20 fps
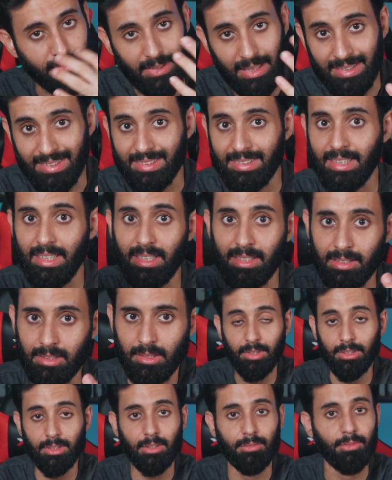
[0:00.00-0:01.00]
Let's say it's
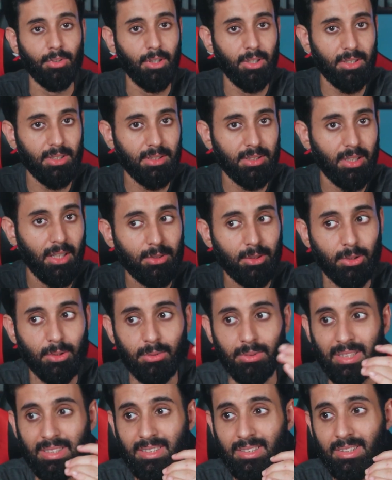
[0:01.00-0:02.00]
1st of August. So
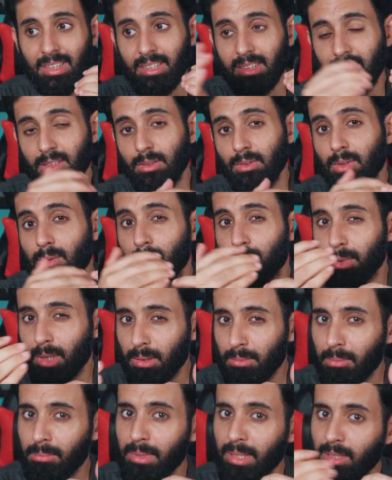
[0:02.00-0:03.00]
registrations will
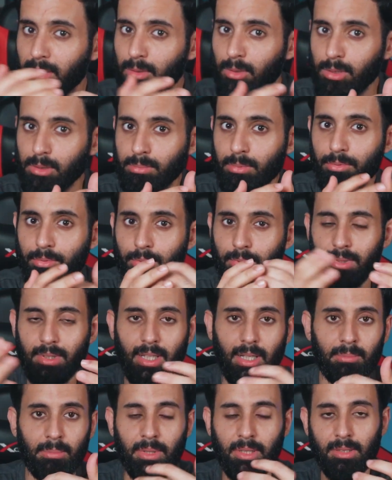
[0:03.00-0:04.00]
probably close before
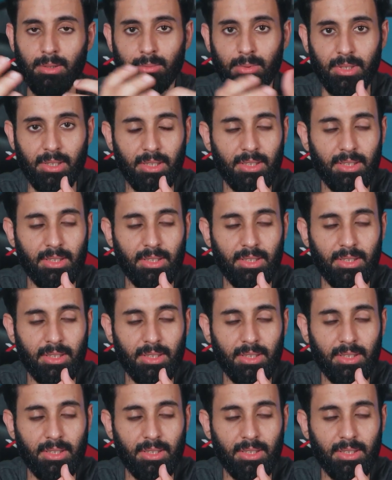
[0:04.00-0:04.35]
that because we